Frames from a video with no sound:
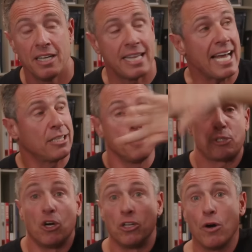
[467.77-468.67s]
That clip's
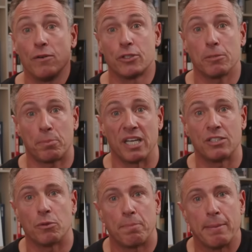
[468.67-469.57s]
all over the place
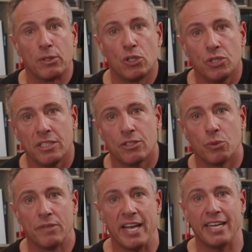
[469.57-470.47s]
with people using it to
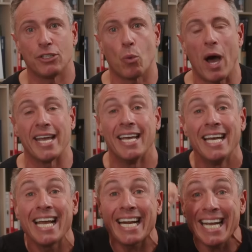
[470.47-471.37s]
advantage. Why?
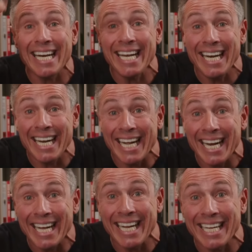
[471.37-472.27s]
Click, click, click, click,
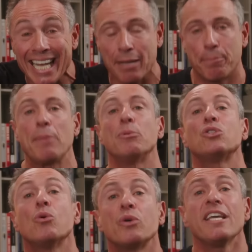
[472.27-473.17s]
click, click, click. People
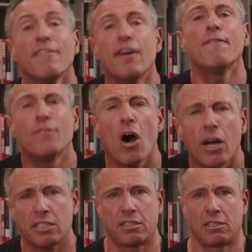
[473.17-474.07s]
don't give a fuck
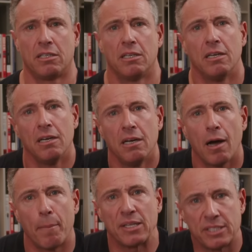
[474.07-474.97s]

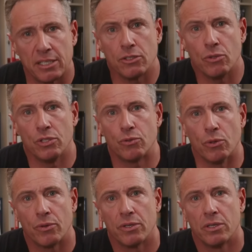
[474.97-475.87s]
about telling you the truth.